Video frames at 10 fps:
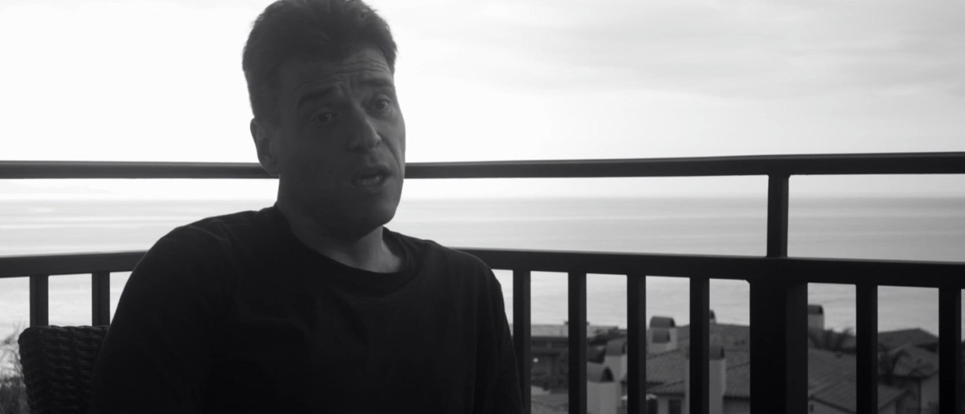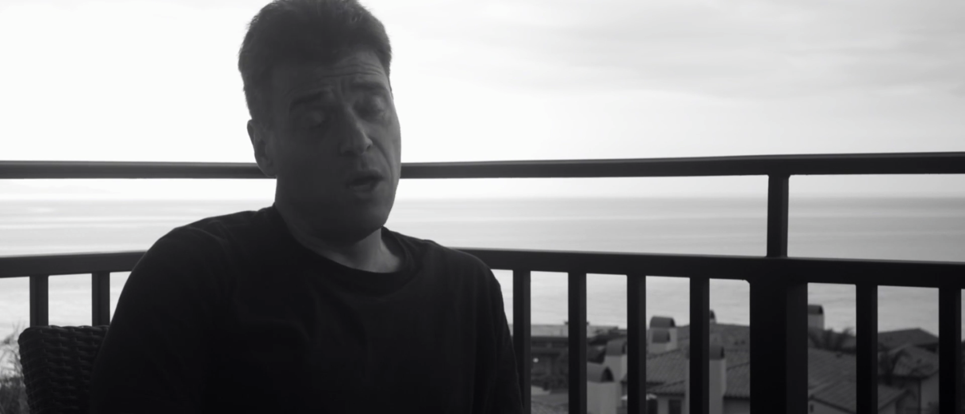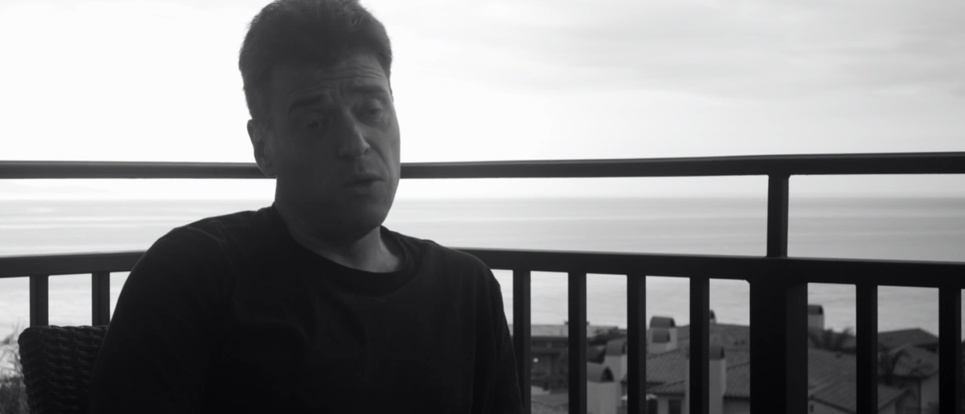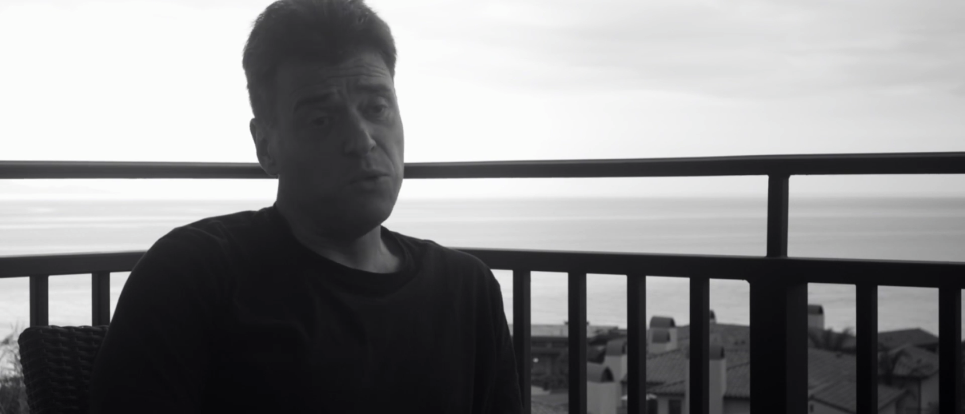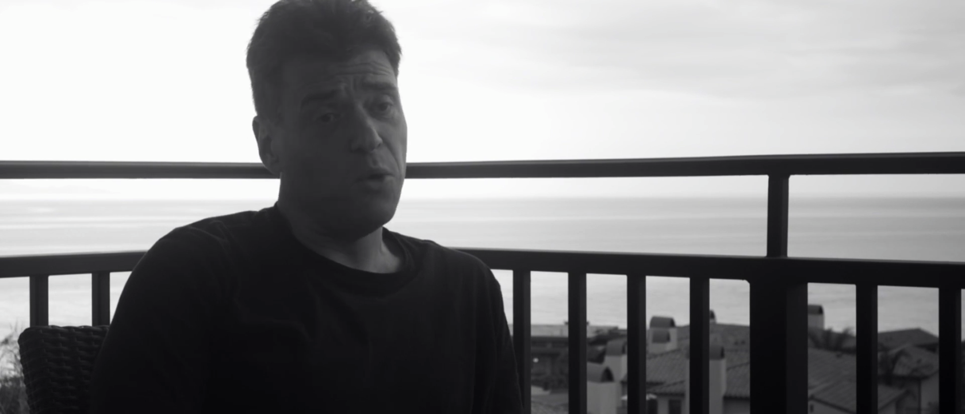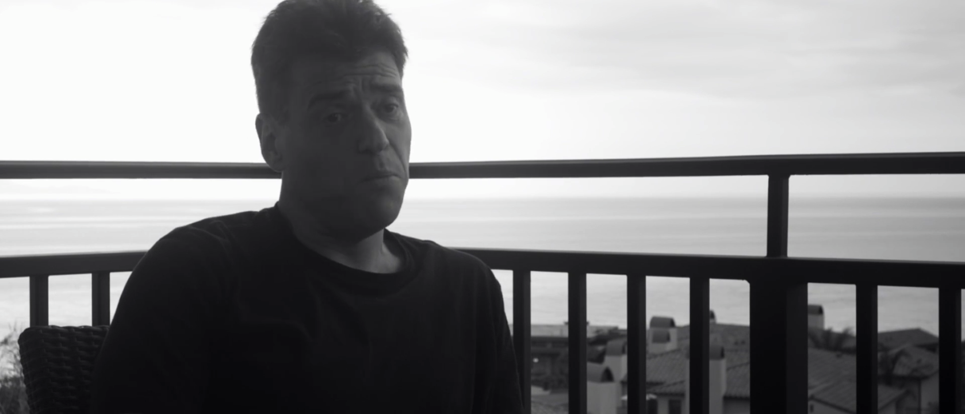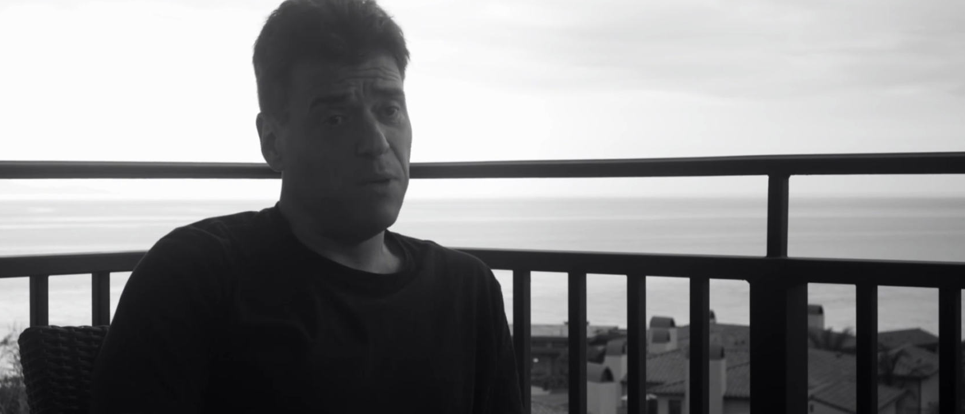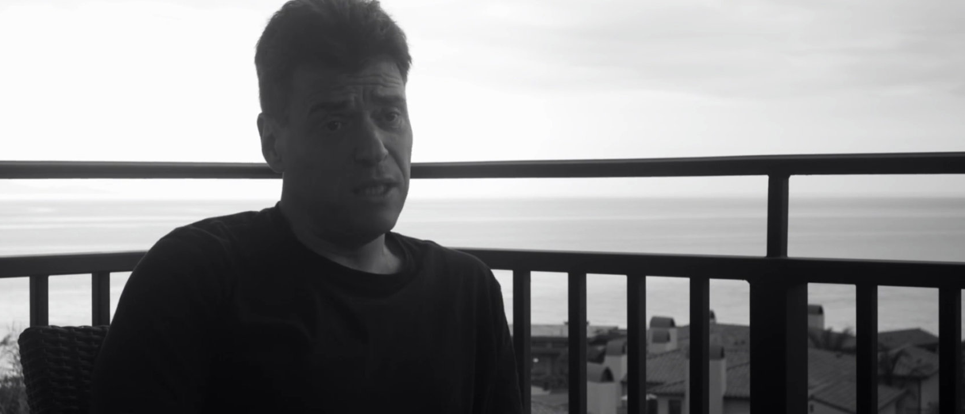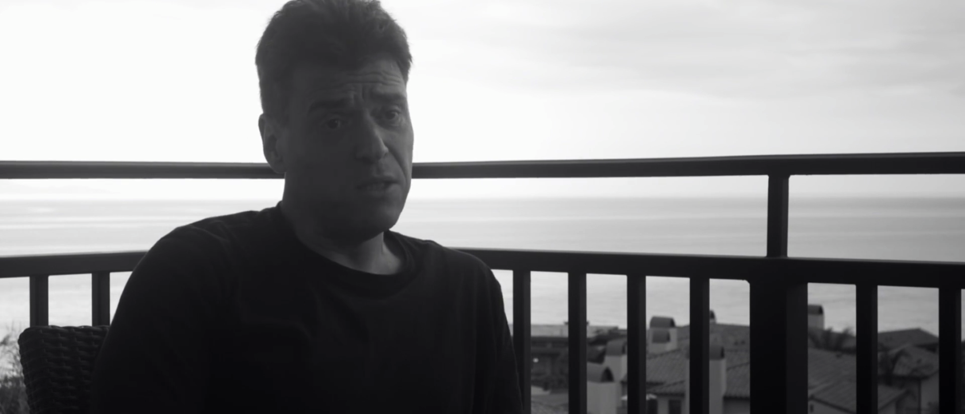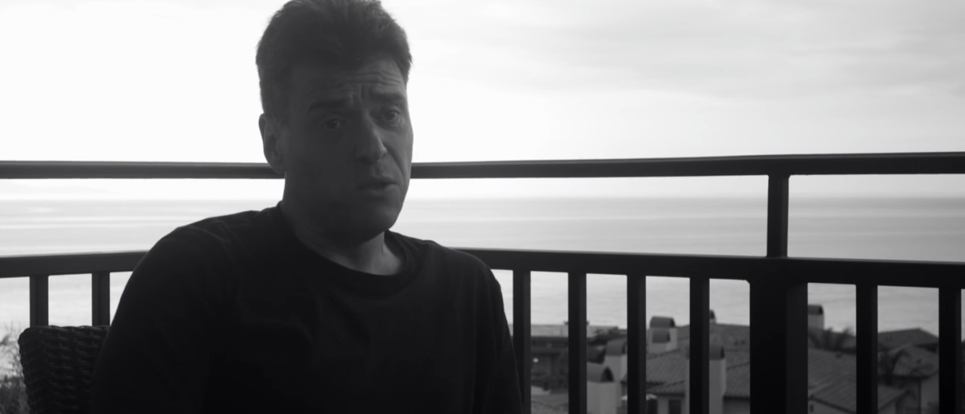cultural or
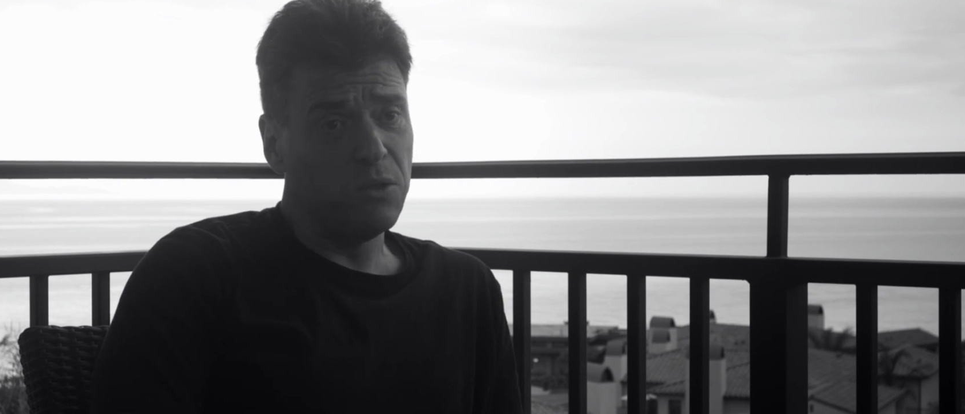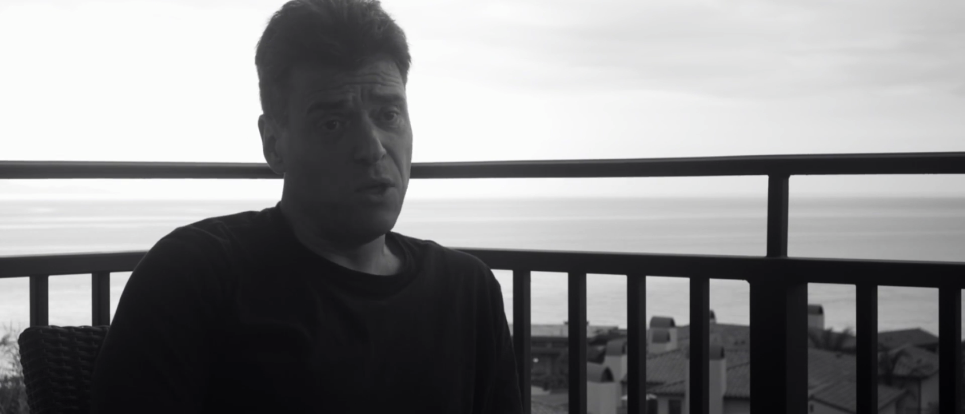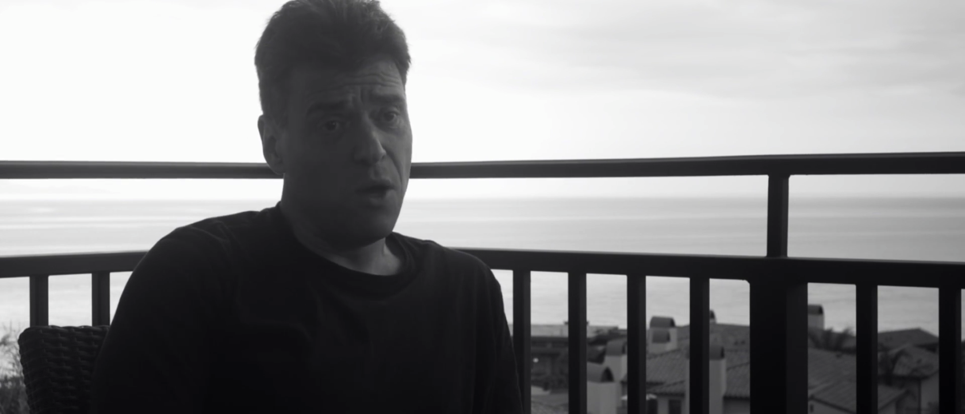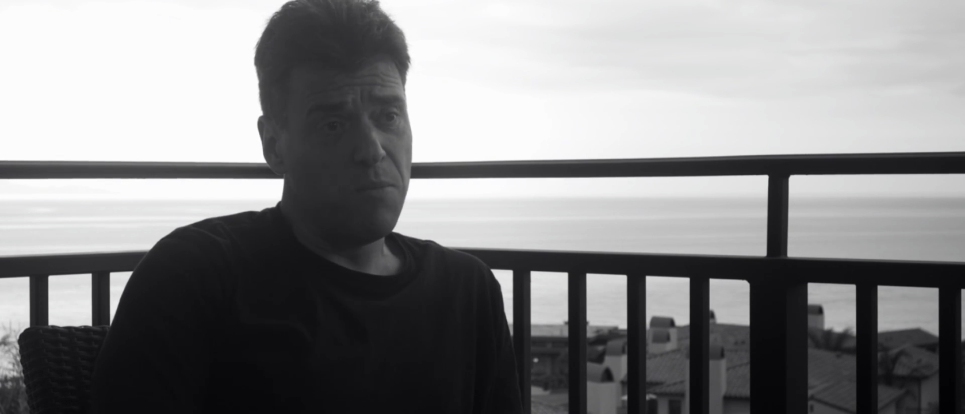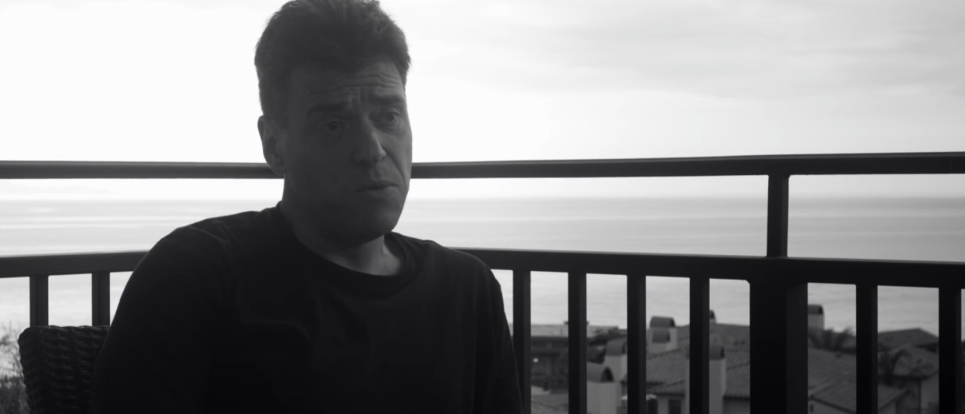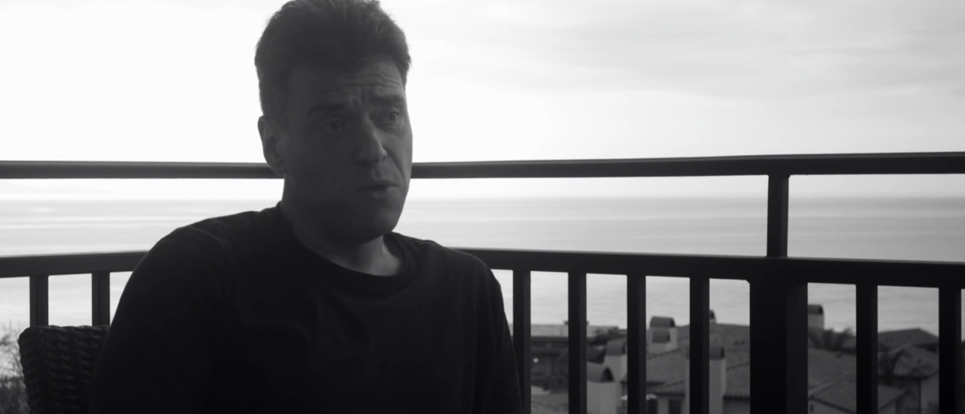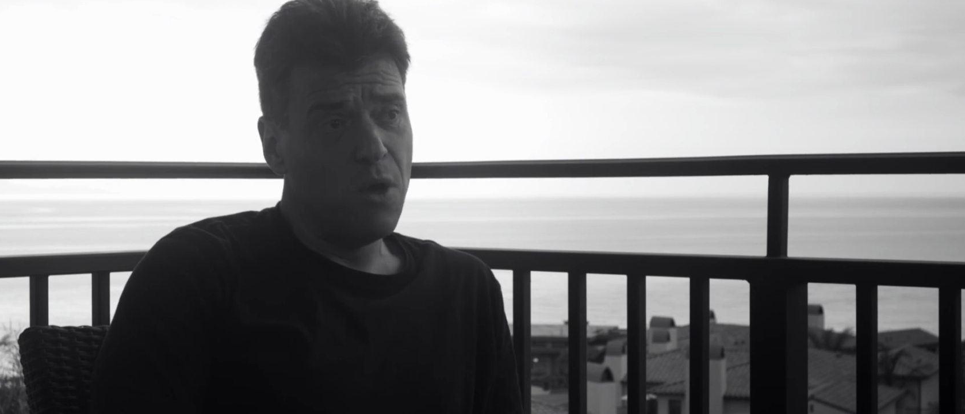political terms